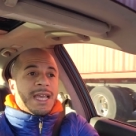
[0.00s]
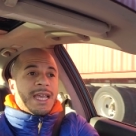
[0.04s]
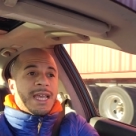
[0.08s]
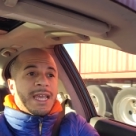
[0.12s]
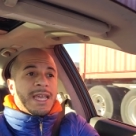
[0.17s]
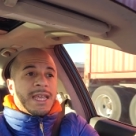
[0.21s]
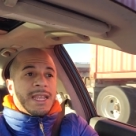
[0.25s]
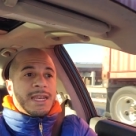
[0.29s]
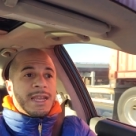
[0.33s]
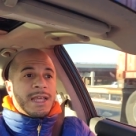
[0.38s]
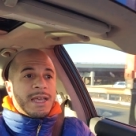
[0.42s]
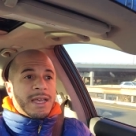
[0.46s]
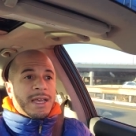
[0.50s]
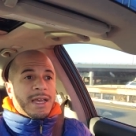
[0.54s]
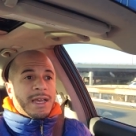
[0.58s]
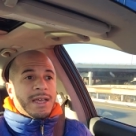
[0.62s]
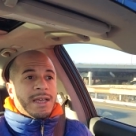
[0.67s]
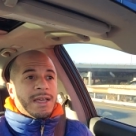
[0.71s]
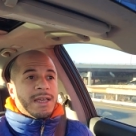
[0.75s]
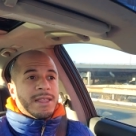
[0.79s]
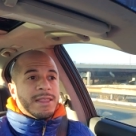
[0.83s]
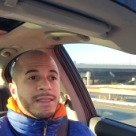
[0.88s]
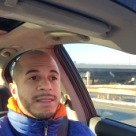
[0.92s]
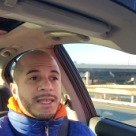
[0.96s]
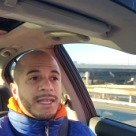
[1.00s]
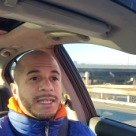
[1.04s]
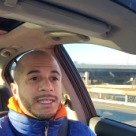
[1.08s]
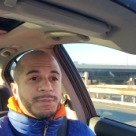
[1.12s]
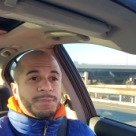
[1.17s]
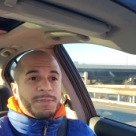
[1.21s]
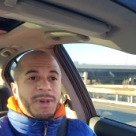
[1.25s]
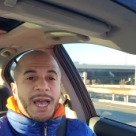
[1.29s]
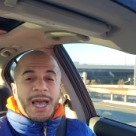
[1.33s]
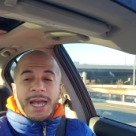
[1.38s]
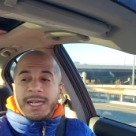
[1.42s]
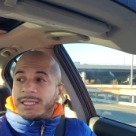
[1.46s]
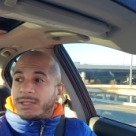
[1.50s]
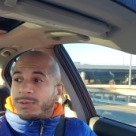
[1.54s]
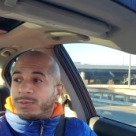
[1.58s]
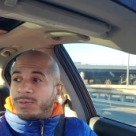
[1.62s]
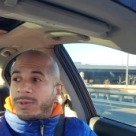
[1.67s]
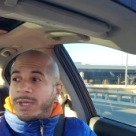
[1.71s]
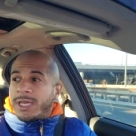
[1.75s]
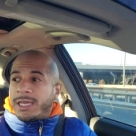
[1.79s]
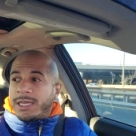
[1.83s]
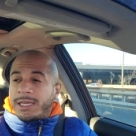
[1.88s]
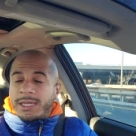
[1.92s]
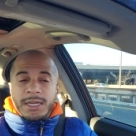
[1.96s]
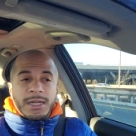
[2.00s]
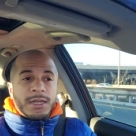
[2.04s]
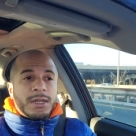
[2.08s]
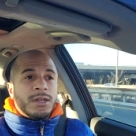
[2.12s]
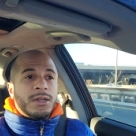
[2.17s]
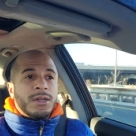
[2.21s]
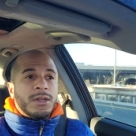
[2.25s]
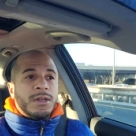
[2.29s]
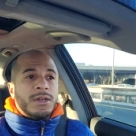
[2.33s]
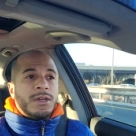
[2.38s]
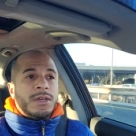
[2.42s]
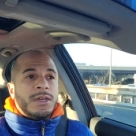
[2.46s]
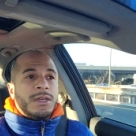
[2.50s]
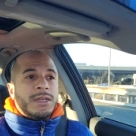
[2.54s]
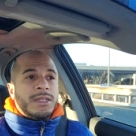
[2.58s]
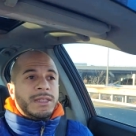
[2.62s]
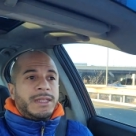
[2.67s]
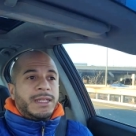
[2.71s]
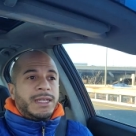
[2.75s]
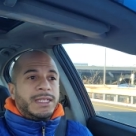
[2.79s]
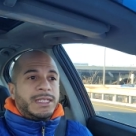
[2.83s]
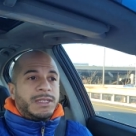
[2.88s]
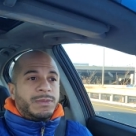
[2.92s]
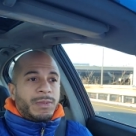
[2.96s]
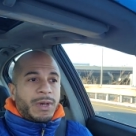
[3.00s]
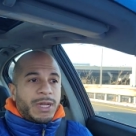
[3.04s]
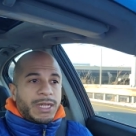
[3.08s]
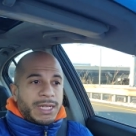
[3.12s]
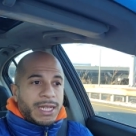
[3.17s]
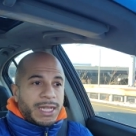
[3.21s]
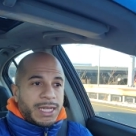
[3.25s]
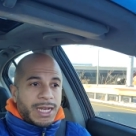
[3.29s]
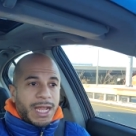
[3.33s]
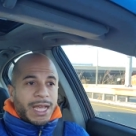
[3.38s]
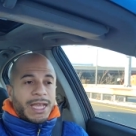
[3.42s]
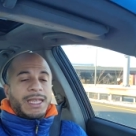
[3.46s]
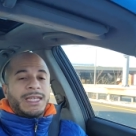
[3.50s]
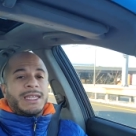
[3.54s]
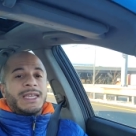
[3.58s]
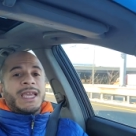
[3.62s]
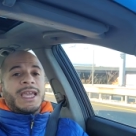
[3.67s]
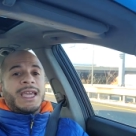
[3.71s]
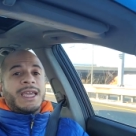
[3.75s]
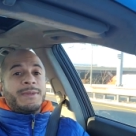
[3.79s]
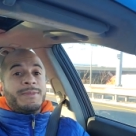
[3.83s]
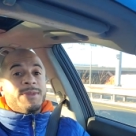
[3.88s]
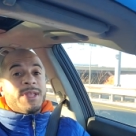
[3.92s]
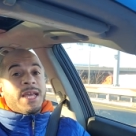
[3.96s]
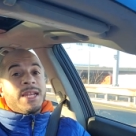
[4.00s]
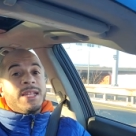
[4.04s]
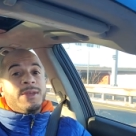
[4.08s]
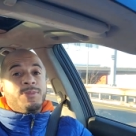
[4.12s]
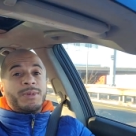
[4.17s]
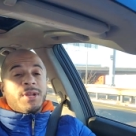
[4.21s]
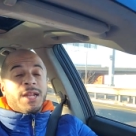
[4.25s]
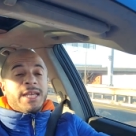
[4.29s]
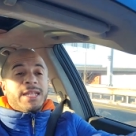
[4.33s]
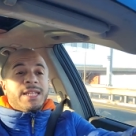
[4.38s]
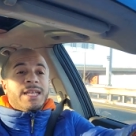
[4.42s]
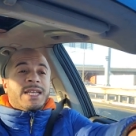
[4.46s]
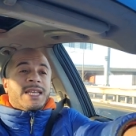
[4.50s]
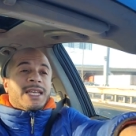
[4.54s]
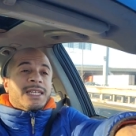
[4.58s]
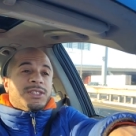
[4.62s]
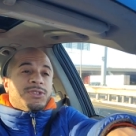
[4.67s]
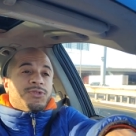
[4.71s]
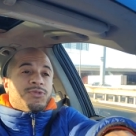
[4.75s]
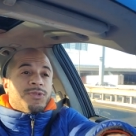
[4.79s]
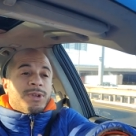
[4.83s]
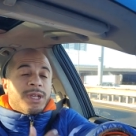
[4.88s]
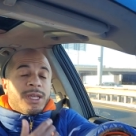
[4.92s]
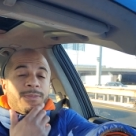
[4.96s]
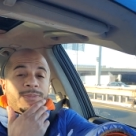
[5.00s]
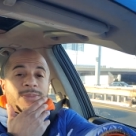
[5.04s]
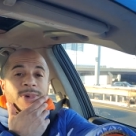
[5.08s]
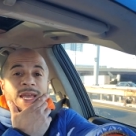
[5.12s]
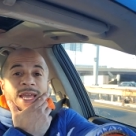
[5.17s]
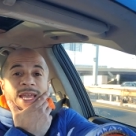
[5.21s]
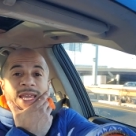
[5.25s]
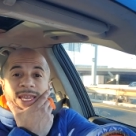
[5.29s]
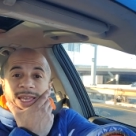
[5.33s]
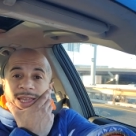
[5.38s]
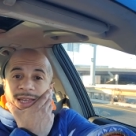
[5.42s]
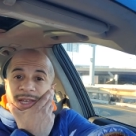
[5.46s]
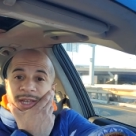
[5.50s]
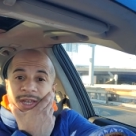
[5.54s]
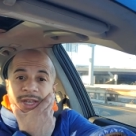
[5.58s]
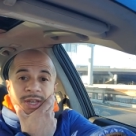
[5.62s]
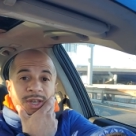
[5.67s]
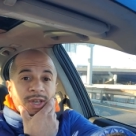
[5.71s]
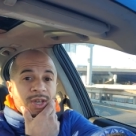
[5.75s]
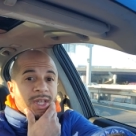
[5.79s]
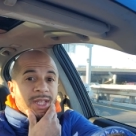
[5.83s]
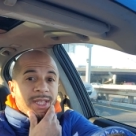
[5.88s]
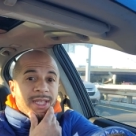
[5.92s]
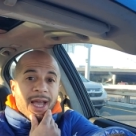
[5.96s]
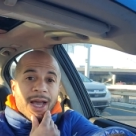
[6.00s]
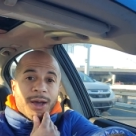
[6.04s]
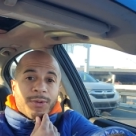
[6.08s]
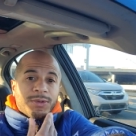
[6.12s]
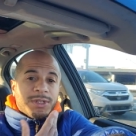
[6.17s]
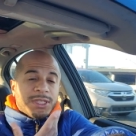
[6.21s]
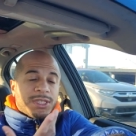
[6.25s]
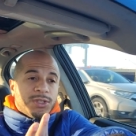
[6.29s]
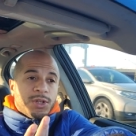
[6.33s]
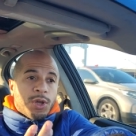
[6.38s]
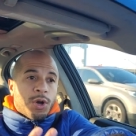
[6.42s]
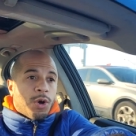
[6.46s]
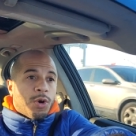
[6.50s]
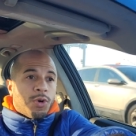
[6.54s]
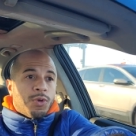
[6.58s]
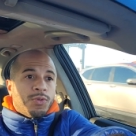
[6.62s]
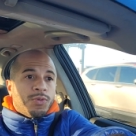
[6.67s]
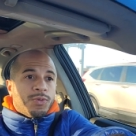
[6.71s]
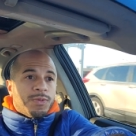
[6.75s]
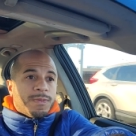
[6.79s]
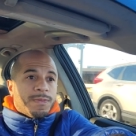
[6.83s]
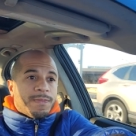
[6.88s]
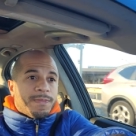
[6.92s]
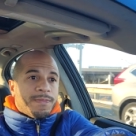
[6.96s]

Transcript: And this past week, this Monday night game that he played against Green Bay, that was no,